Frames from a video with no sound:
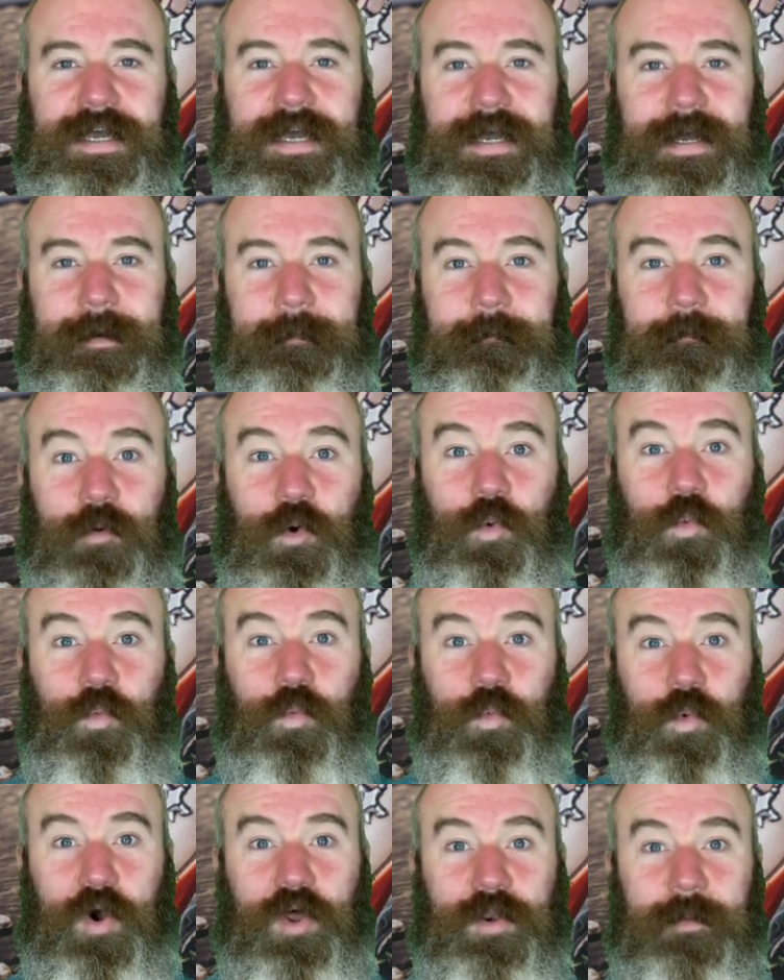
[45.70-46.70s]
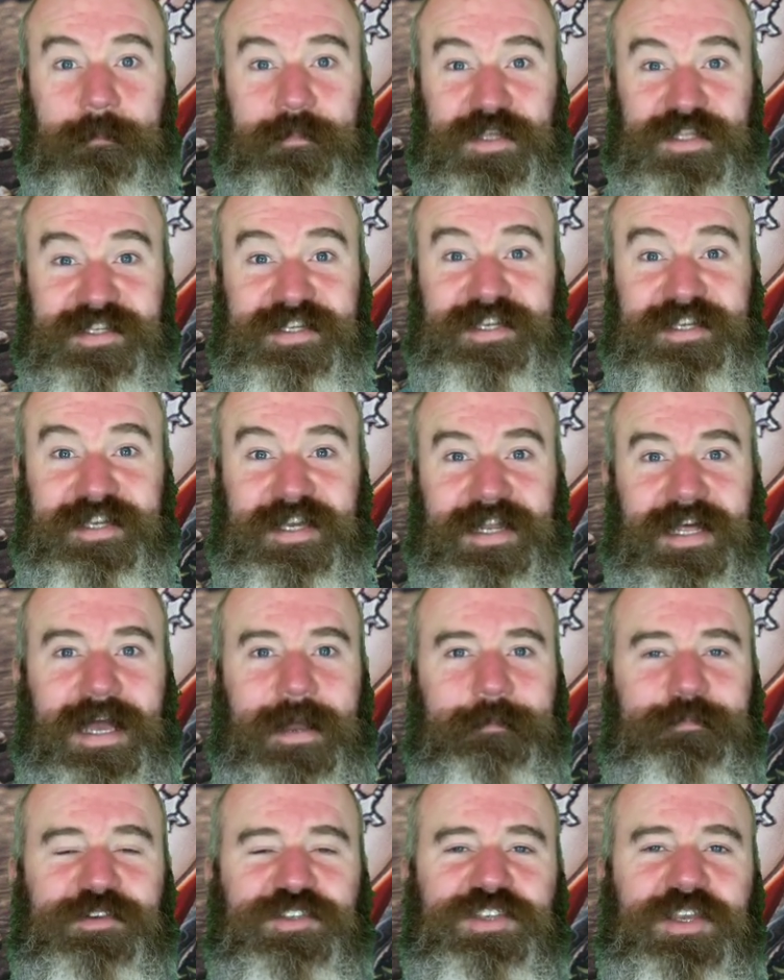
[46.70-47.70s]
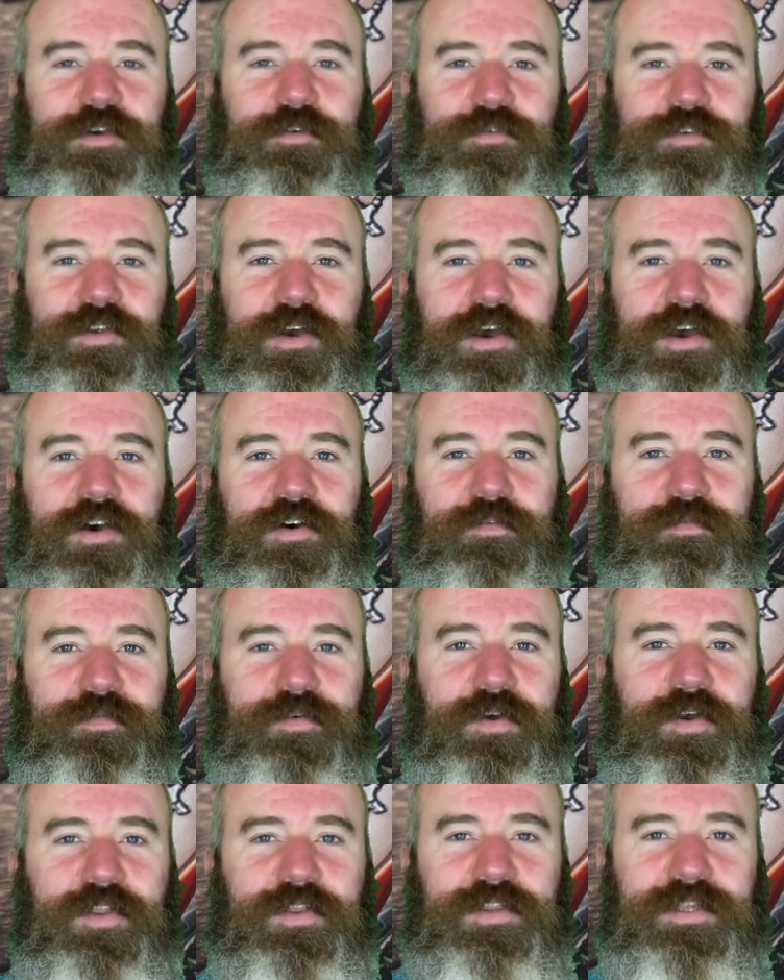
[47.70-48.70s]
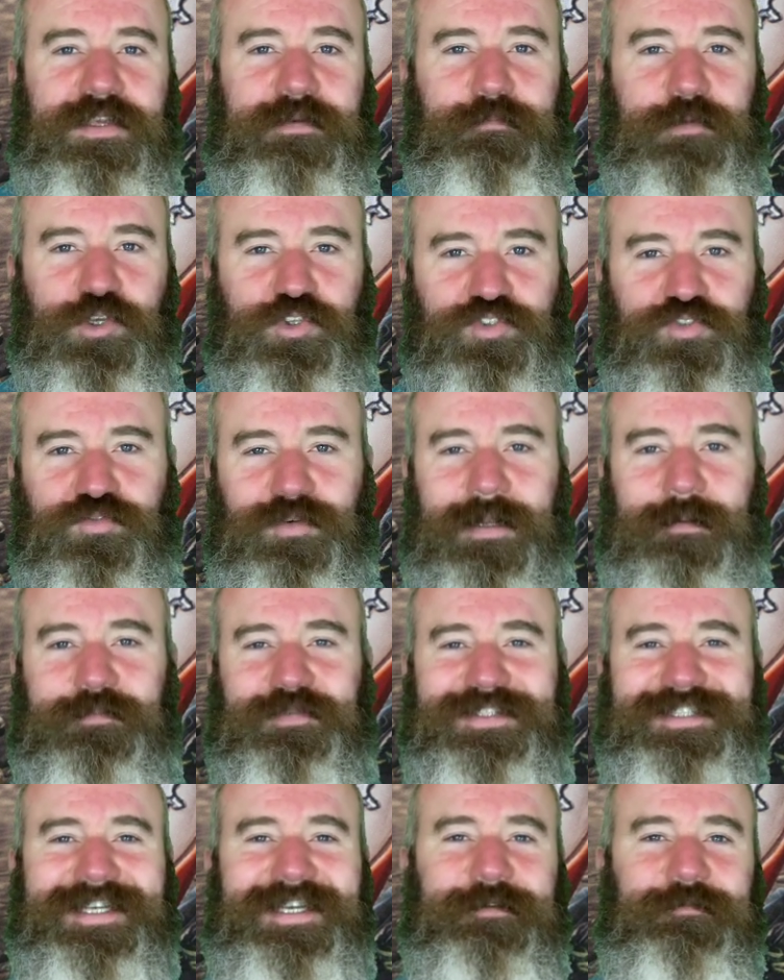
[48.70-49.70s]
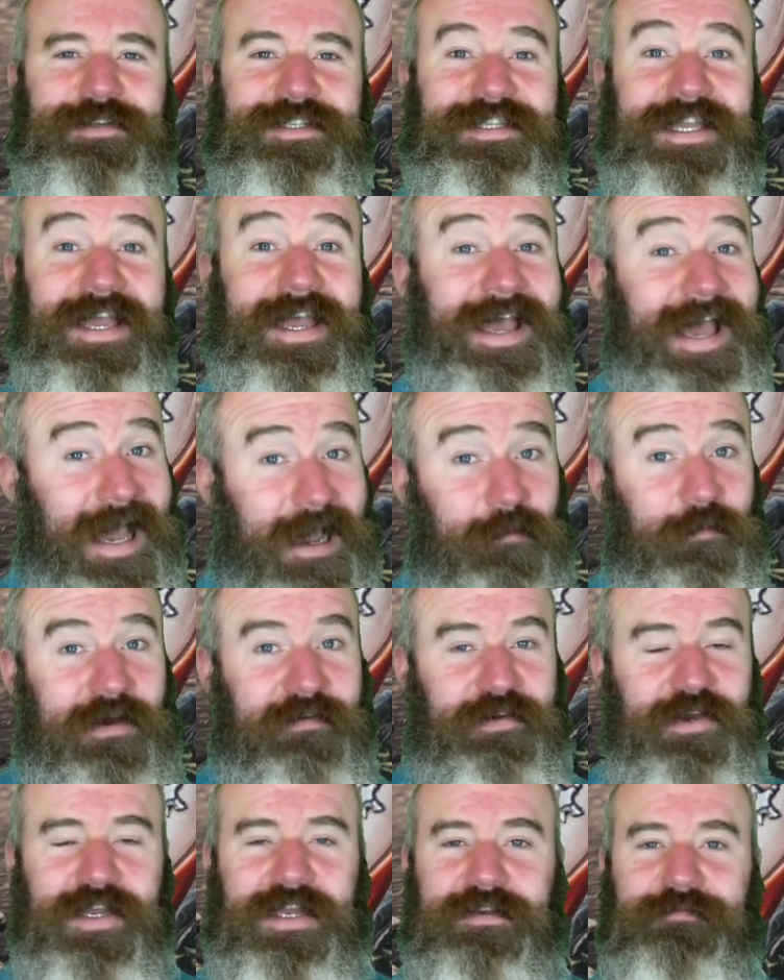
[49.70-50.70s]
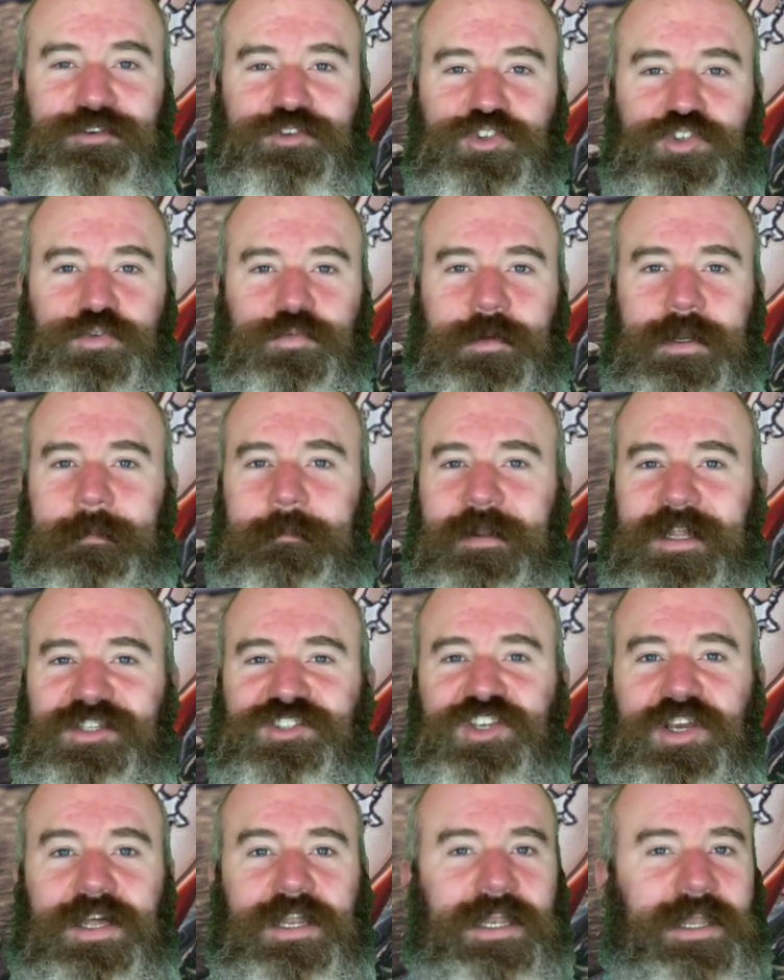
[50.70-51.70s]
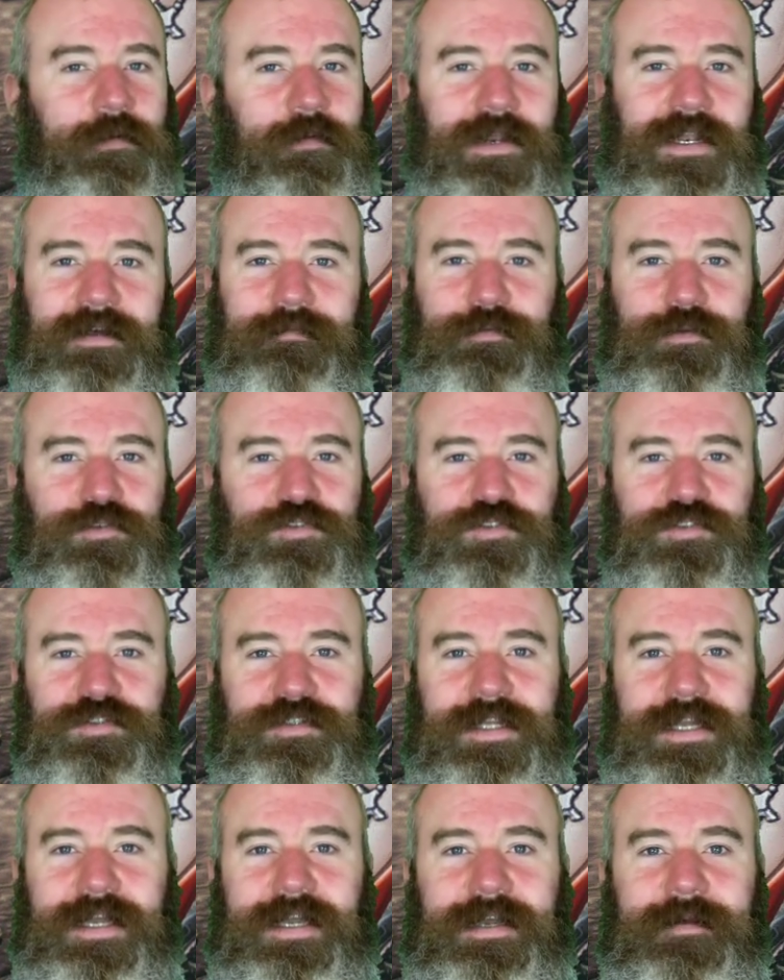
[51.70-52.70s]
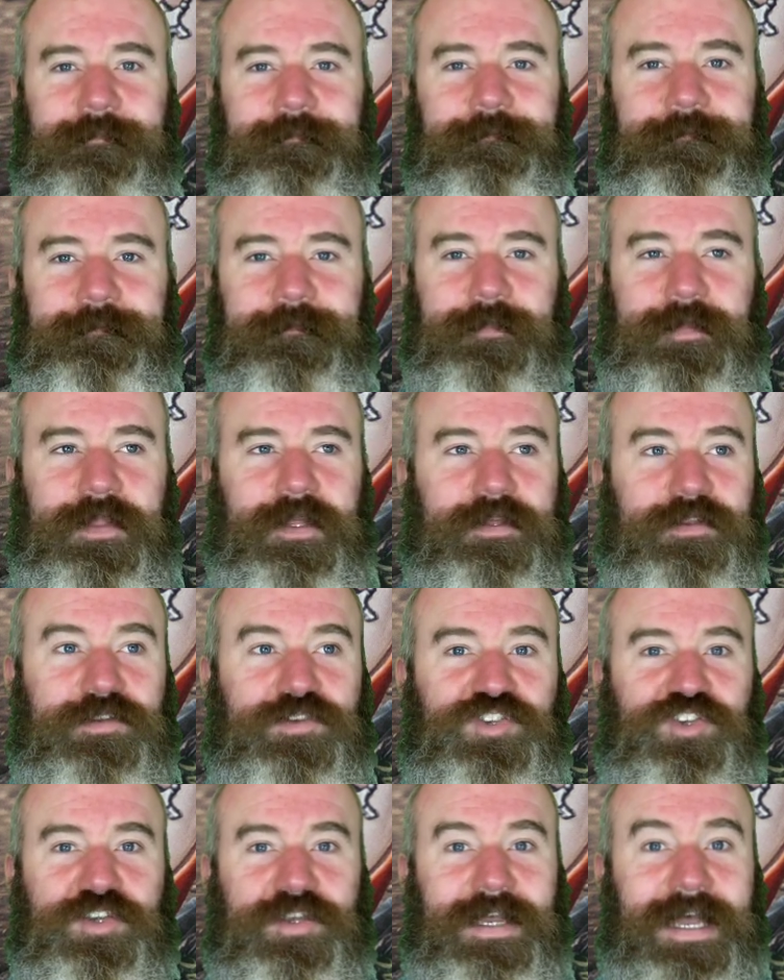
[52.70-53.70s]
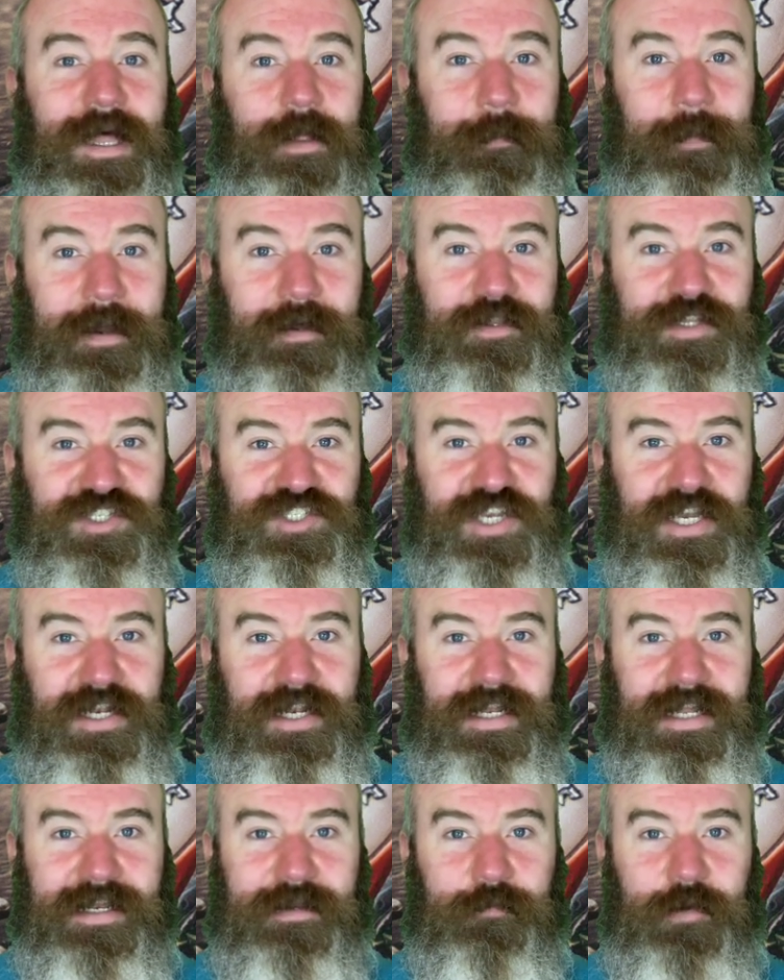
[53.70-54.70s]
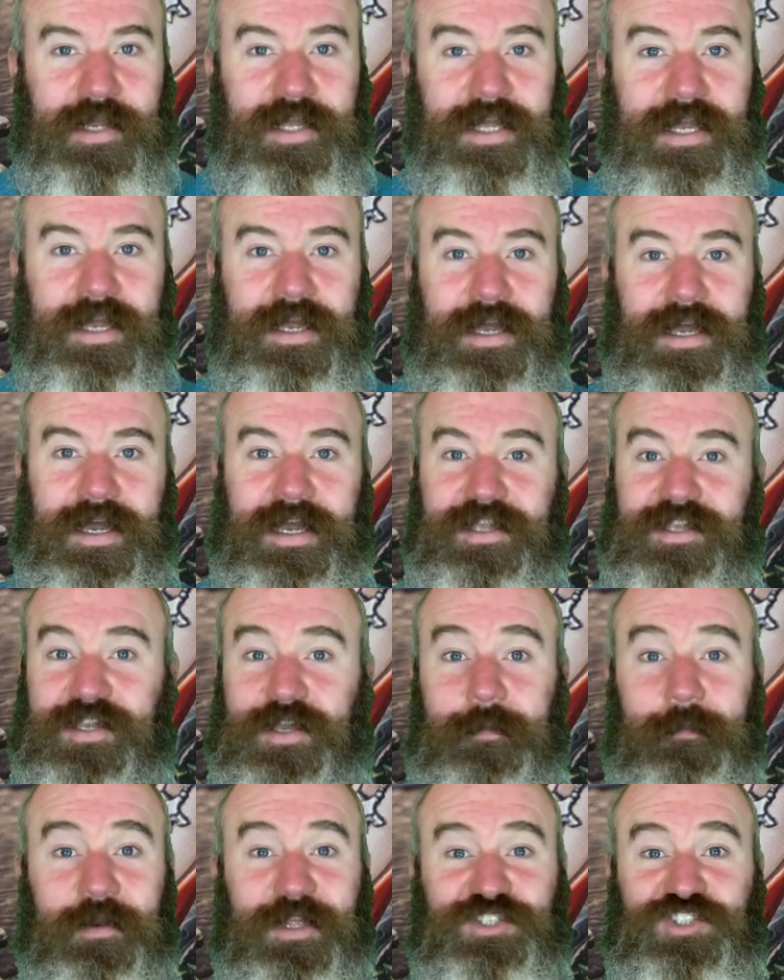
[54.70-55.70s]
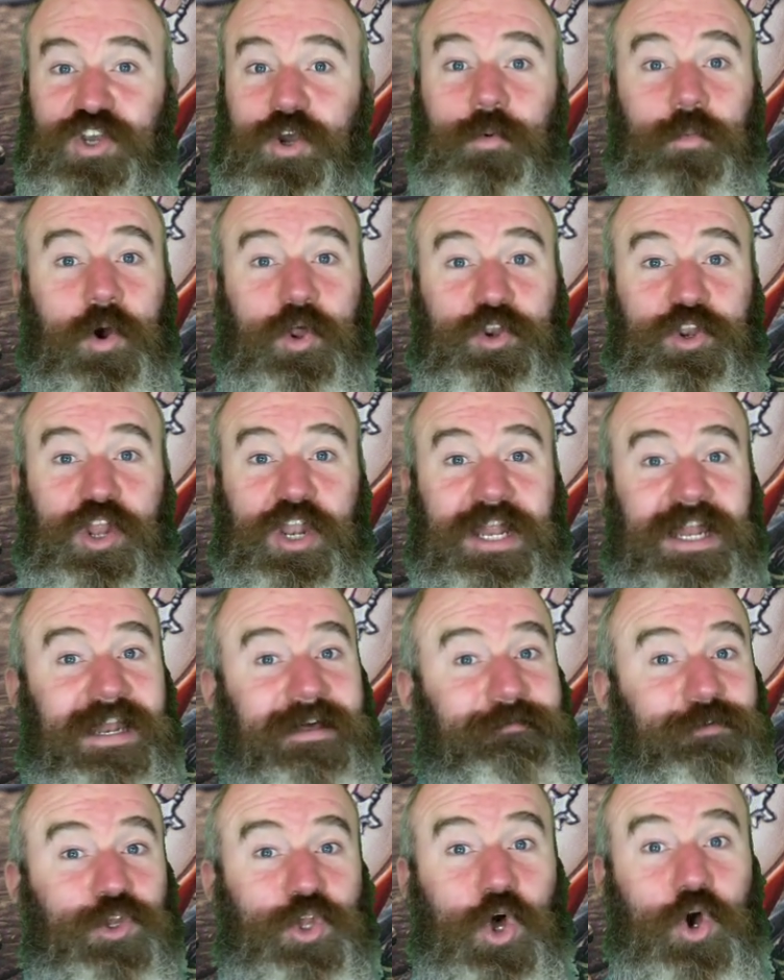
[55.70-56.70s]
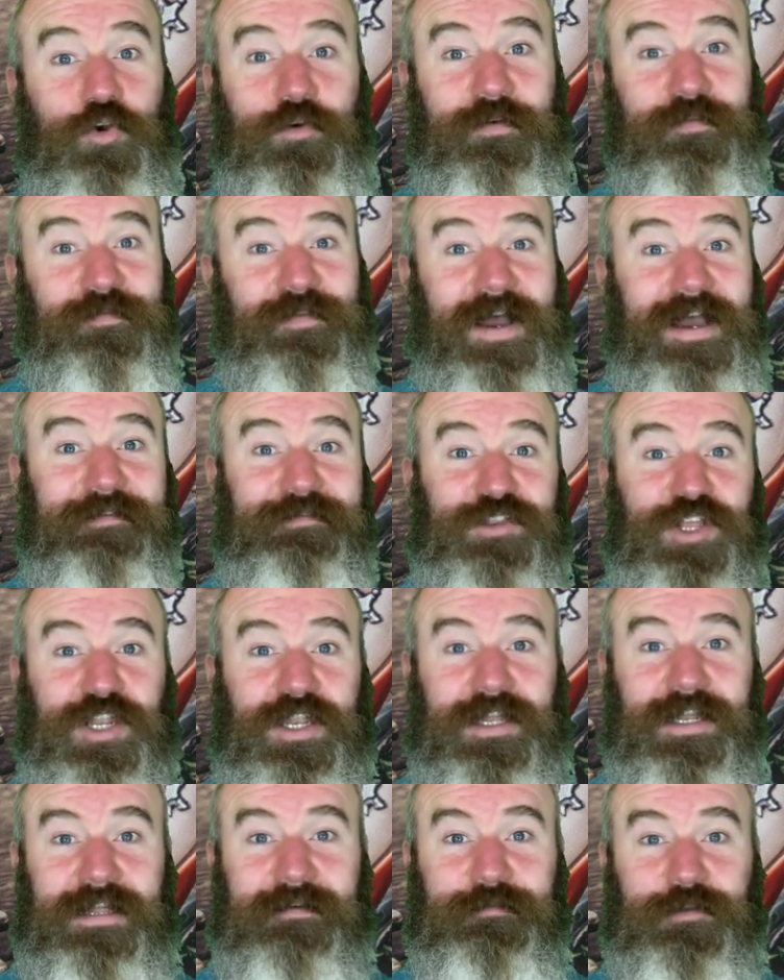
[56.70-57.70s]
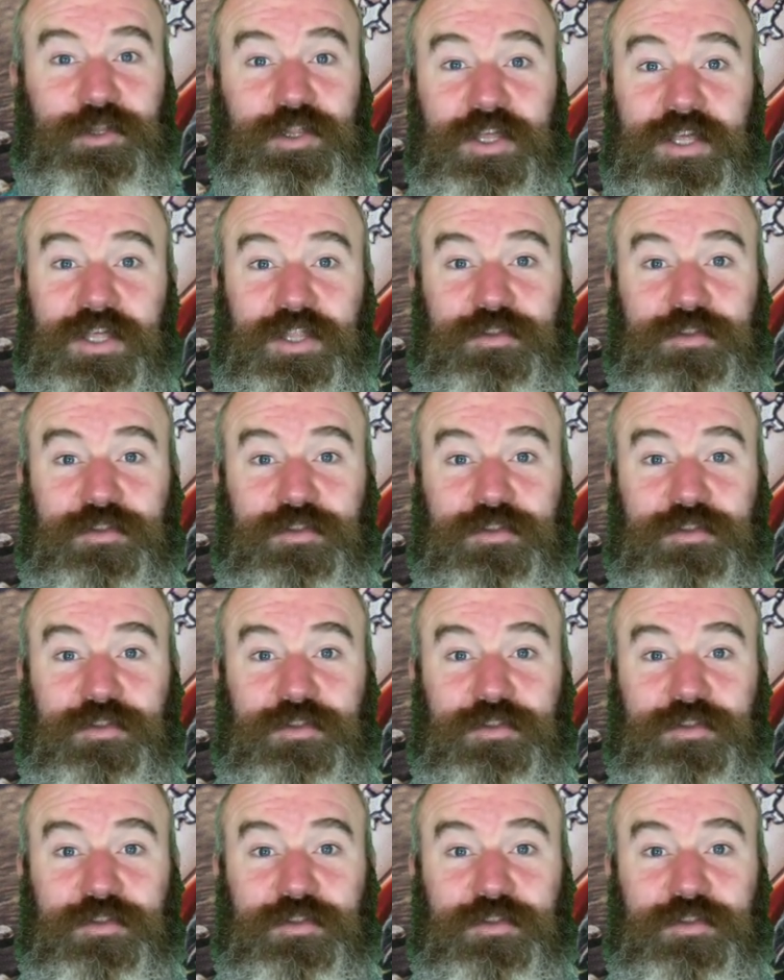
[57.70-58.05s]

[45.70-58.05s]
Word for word: um, one particular episode of the Mortal Realm series. However, if you just want to pledge at a lower level, just um, to help out the channel anyway, uh, you can pledge at a $1 level or a $5 level.